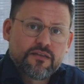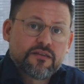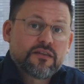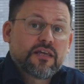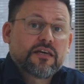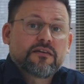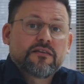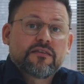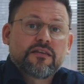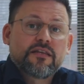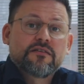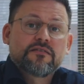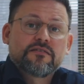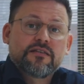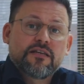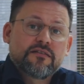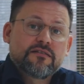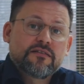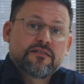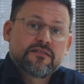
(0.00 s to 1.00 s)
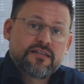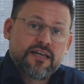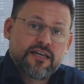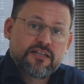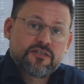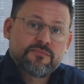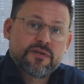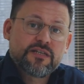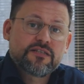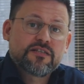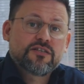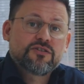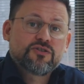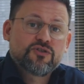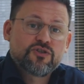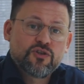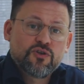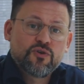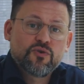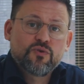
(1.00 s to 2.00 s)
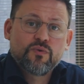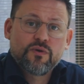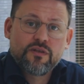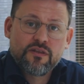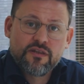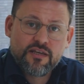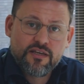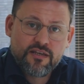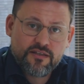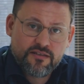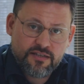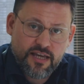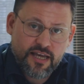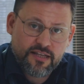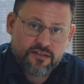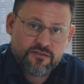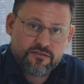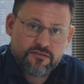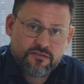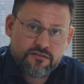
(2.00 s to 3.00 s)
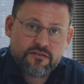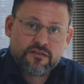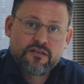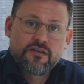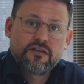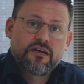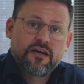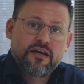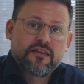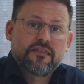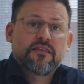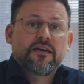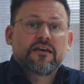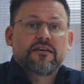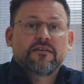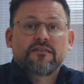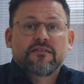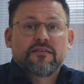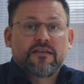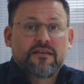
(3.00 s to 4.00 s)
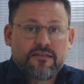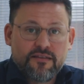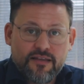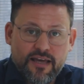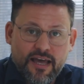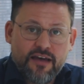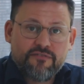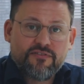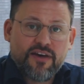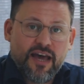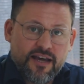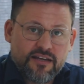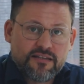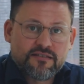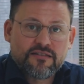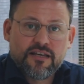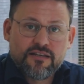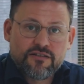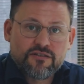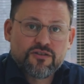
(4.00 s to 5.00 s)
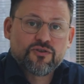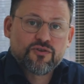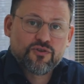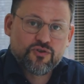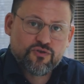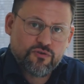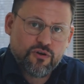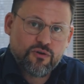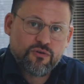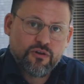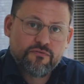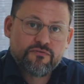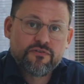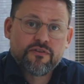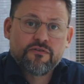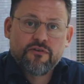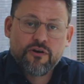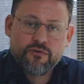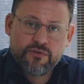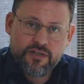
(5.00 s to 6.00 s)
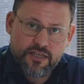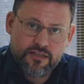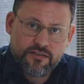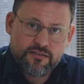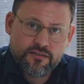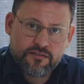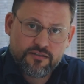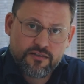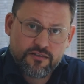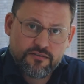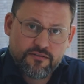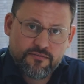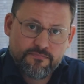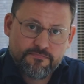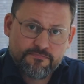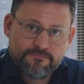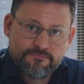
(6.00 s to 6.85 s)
They can then send a text message to the tenant, and they can then have access and control over their own heating system.